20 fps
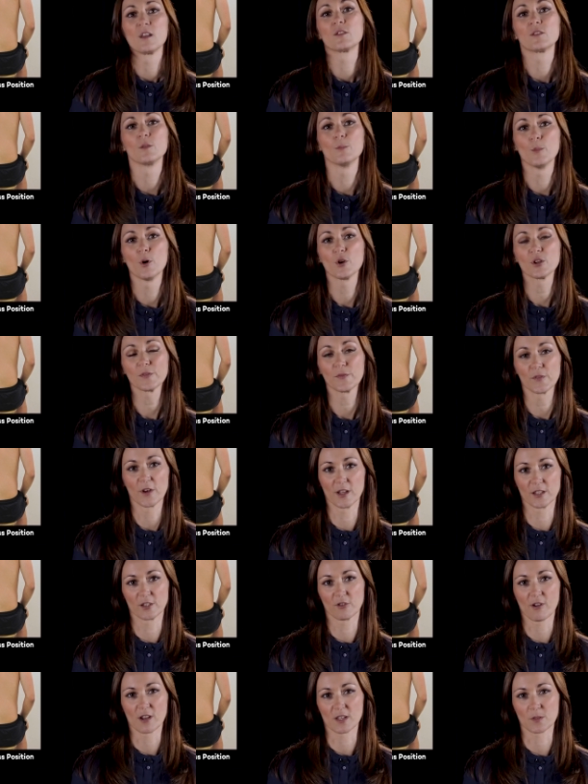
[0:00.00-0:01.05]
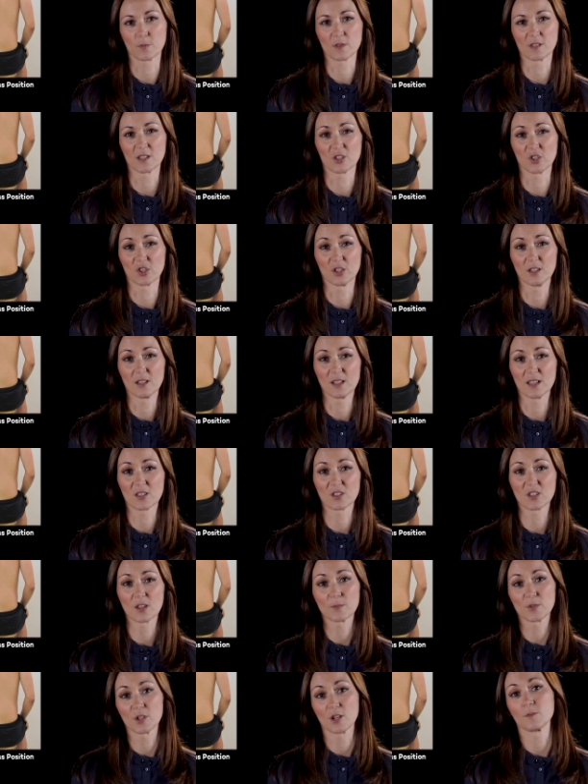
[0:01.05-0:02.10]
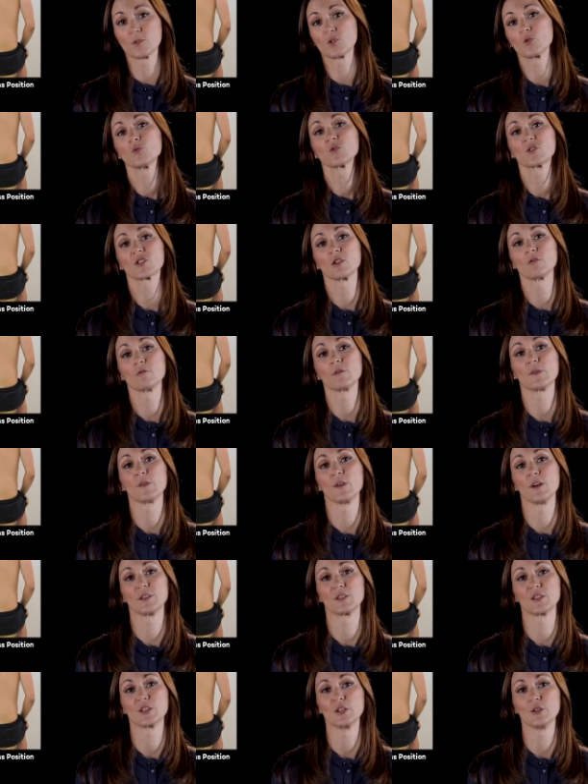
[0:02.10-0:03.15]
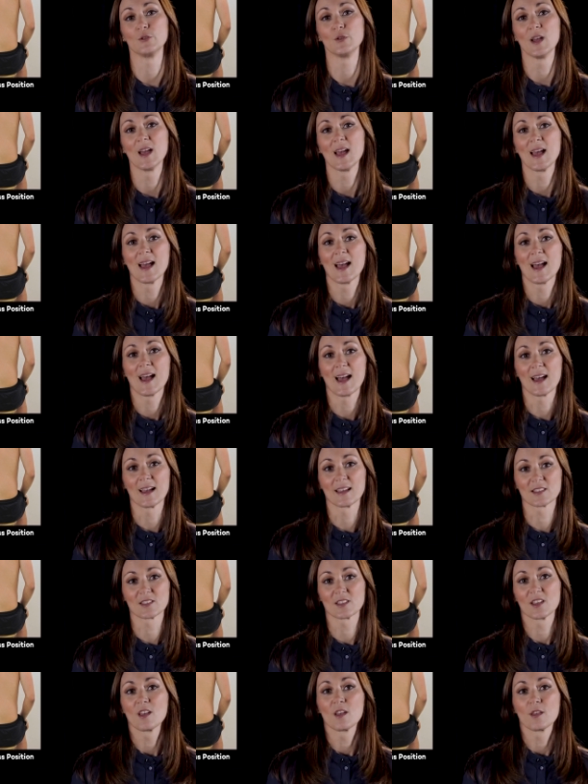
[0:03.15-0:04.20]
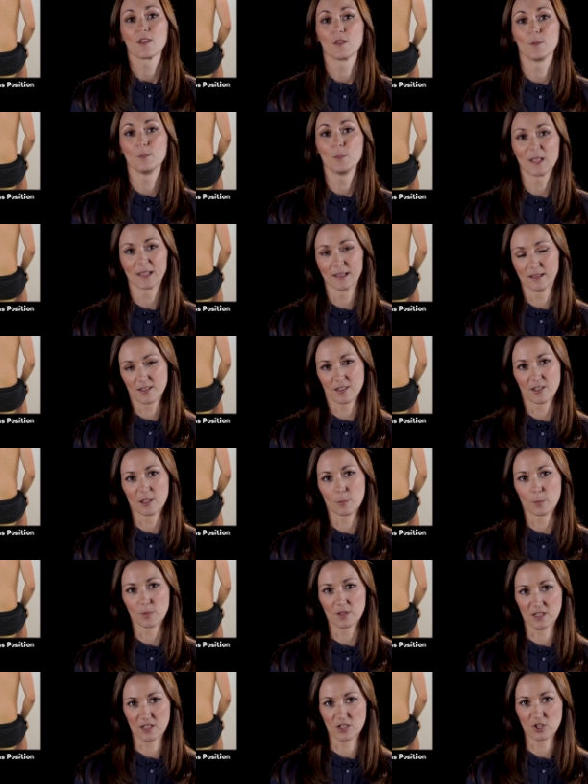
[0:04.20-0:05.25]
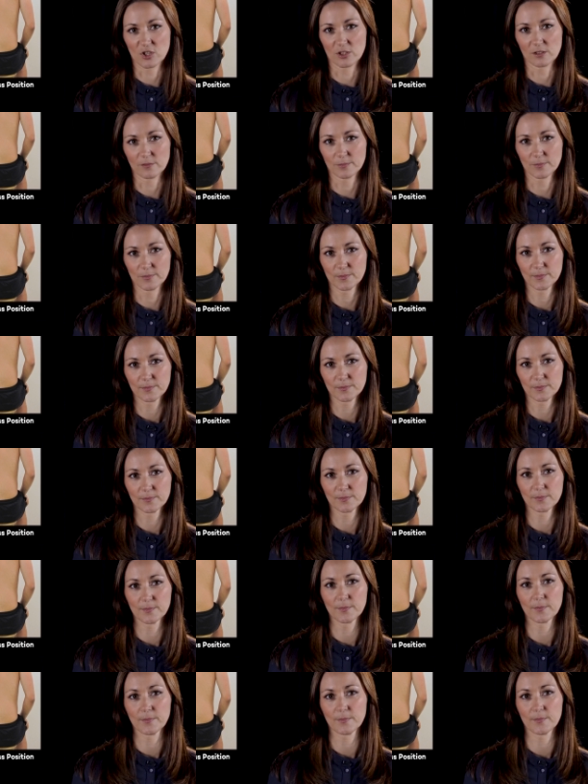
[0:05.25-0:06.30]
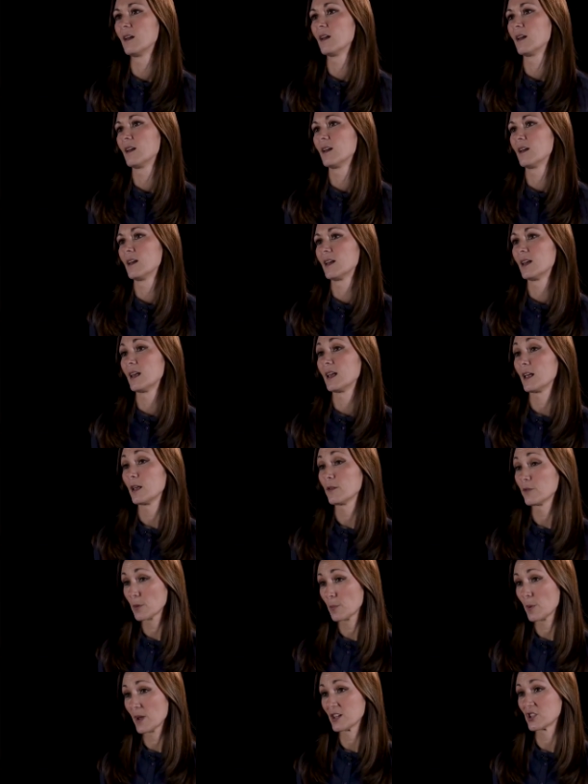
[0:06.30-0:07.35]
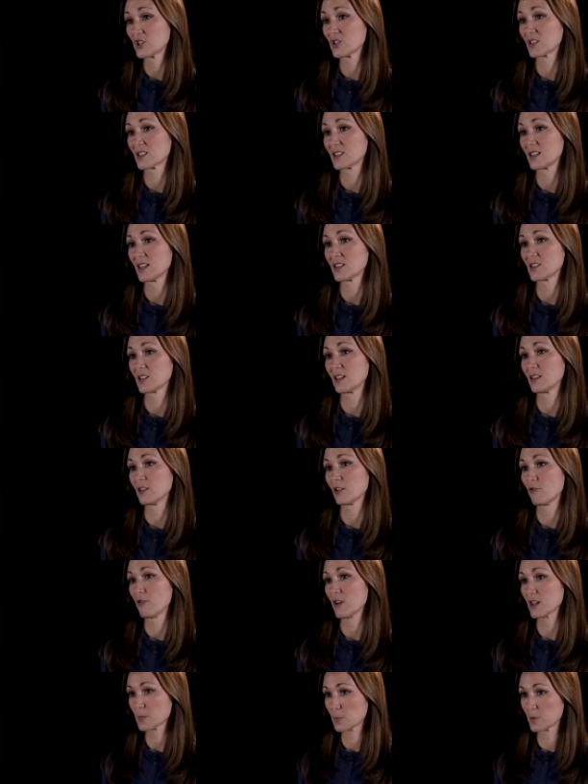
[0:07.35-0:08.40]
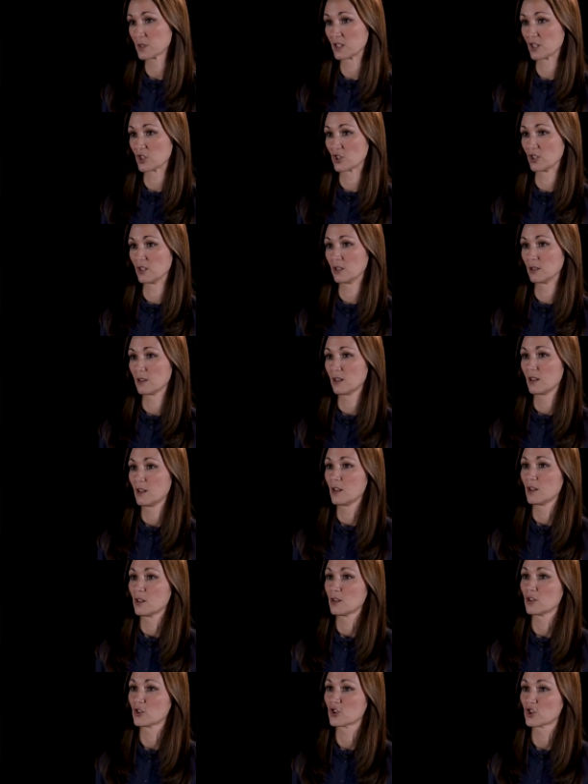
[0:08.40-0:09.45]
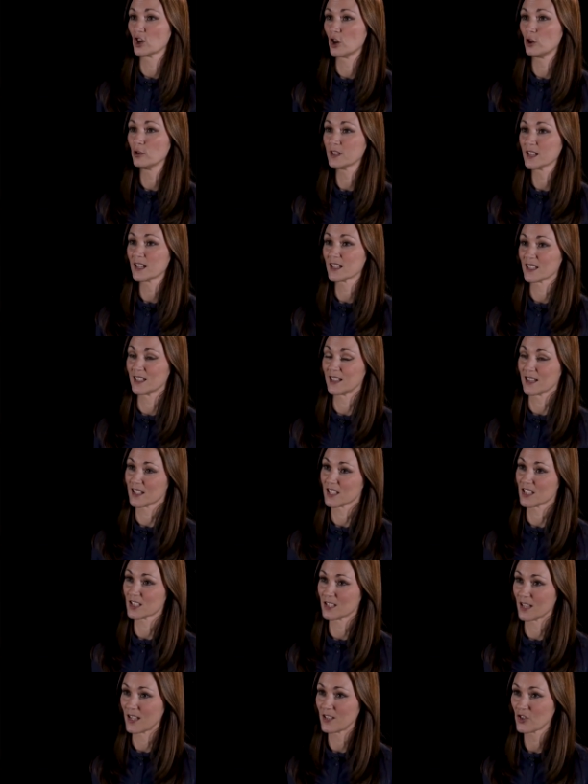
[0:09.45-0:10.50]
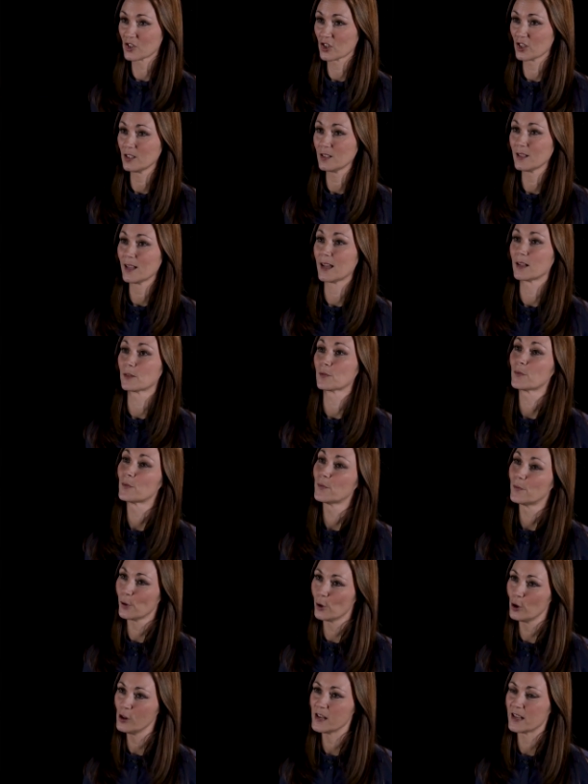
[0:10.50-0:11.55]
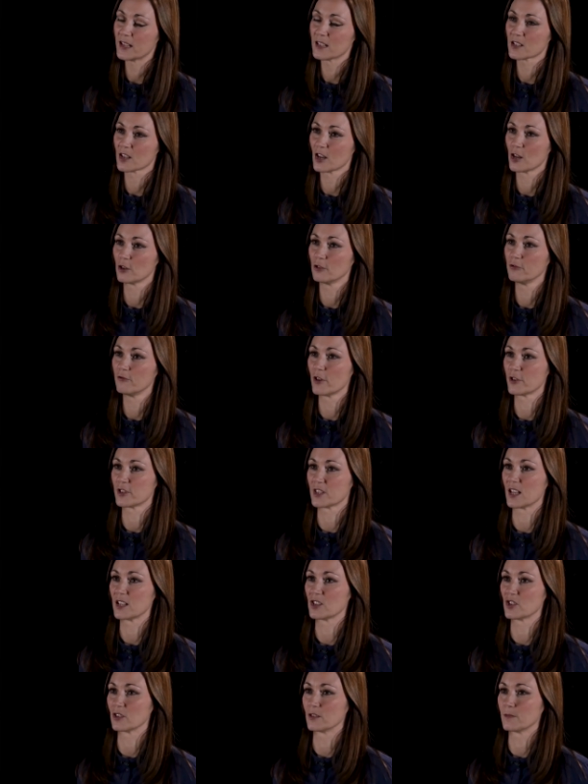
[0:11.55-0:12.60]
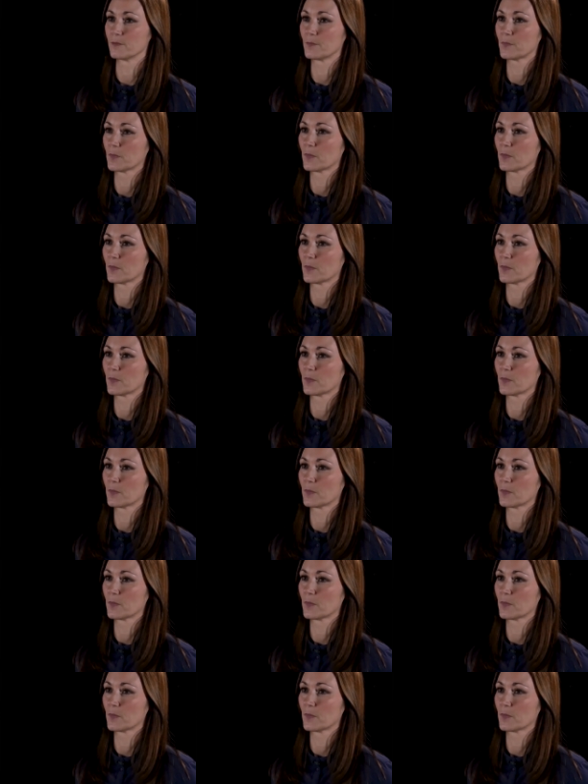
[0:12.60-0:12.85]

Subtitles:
The modified cras position is sometimes also referred to as the Middleton position. If the patient sits in the cras position, the shoulder is in extension and full internal rotation.